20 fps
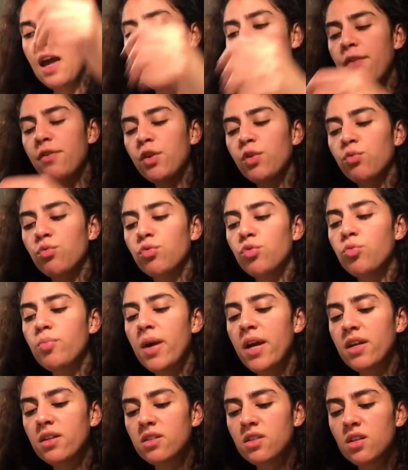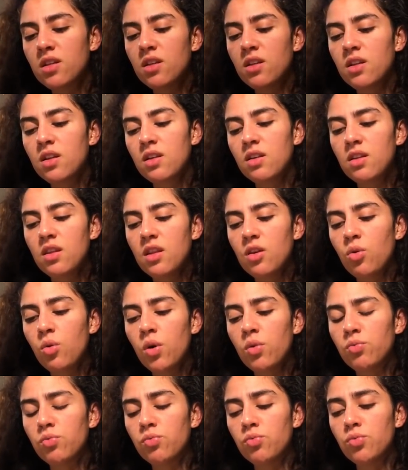having roommates and who
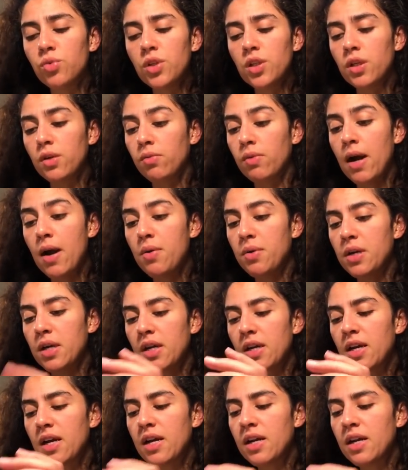are really rowdy.